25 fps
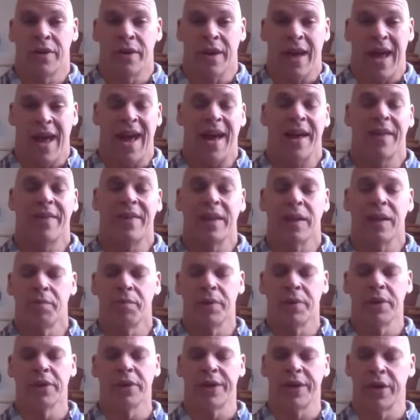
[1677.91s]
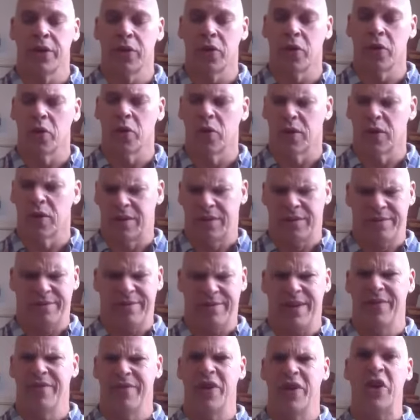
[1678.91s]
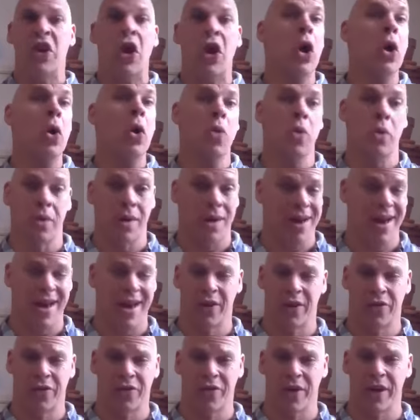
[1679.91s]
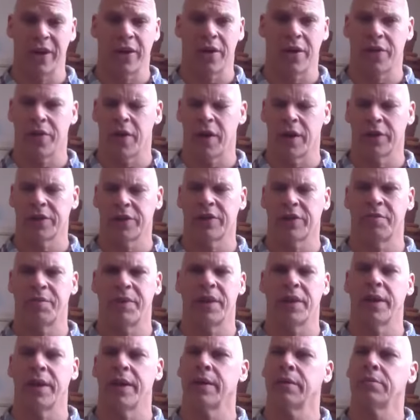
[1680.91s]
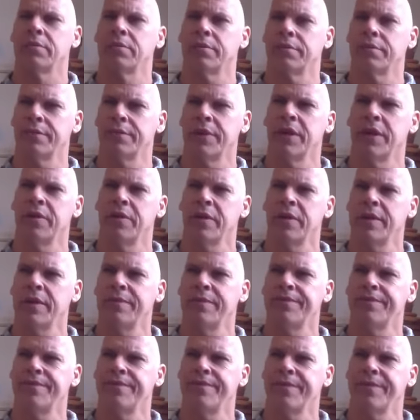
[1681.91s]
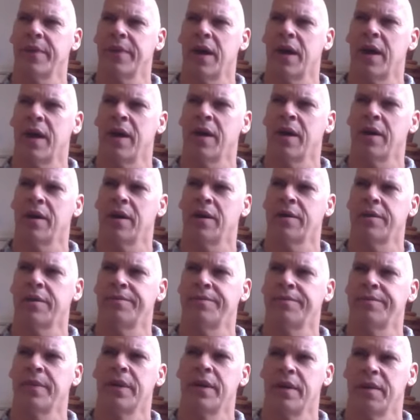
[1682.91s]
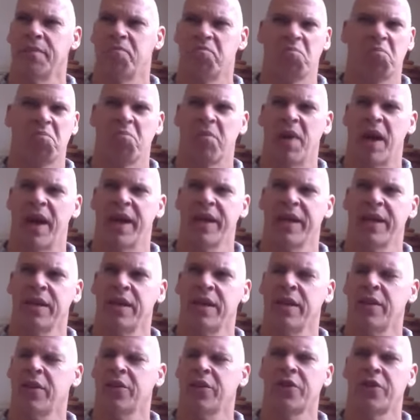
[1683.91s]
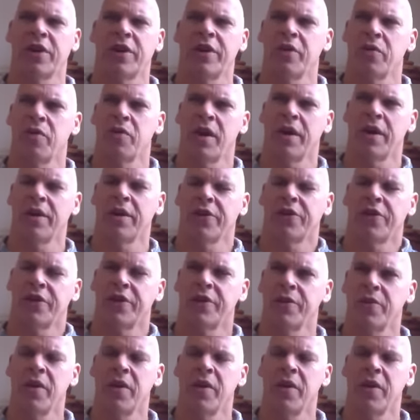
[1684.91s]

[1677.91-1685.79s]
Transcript: had the ability or even known how to train our thoughts to be like, you know what? I can either turn you on or turn you